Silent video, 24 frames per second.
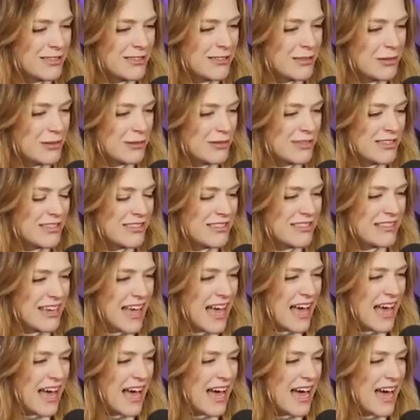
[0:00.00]
So
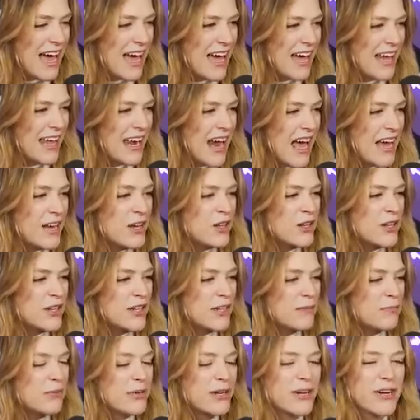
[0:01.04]
sad. I
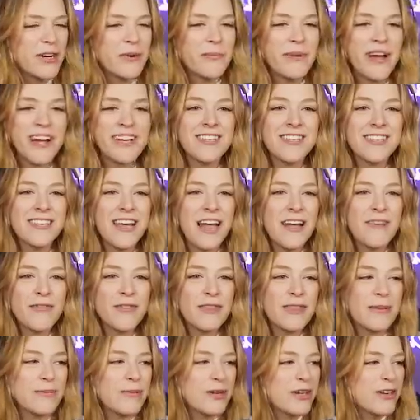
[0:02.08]
could bring her back to life
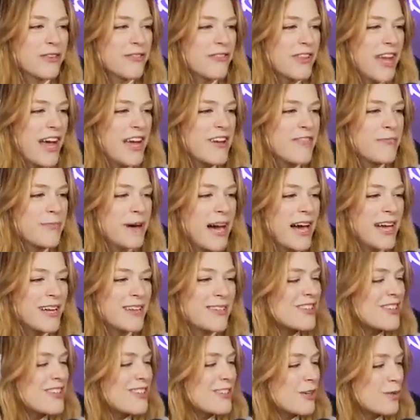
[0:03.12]
with the Book of Life, but I
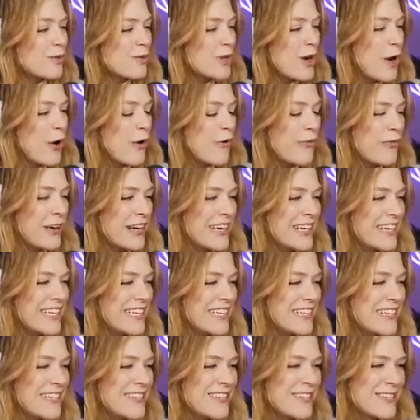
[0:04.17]
just don't know if I
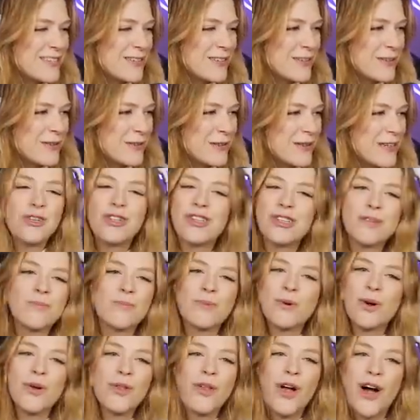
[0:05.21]
need to. It would just
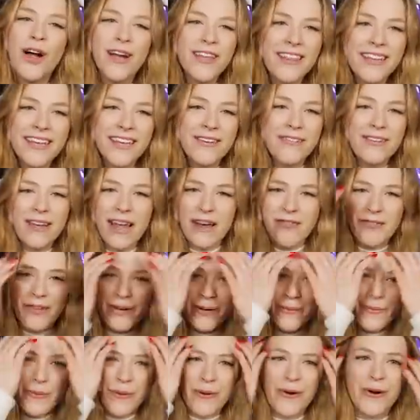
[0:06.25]
prolong the
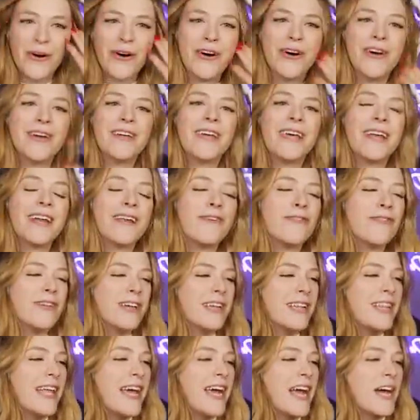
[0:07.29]
inevitable. And I
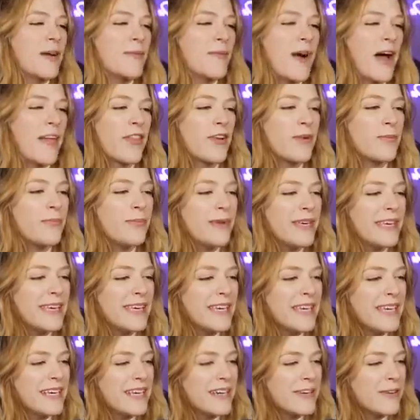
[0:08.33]
feel like I'd rather be
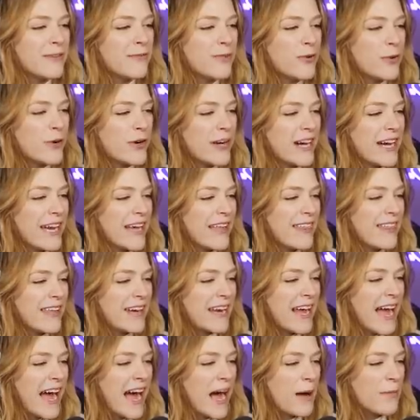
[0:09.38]
here for it
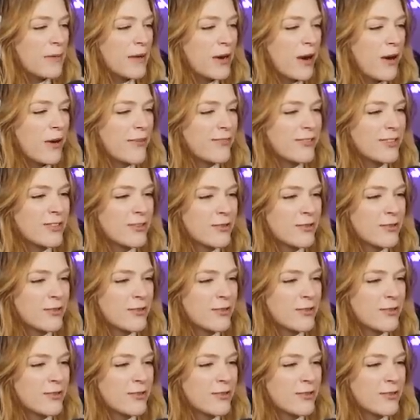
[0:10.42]
than it happened off